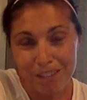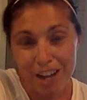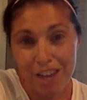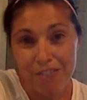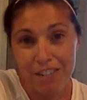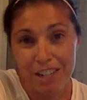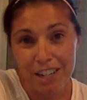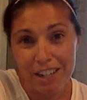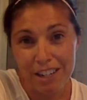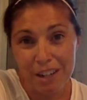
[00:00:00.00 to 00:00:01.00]
I've
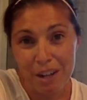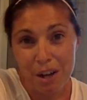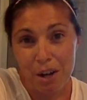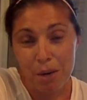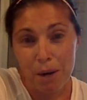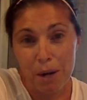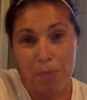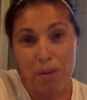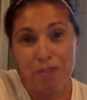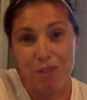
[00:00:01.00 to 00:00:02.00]
done quite a
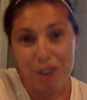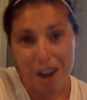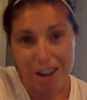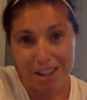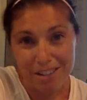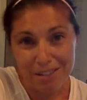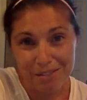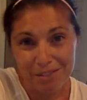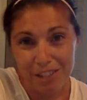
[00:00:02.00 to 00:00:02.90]
bit of crying,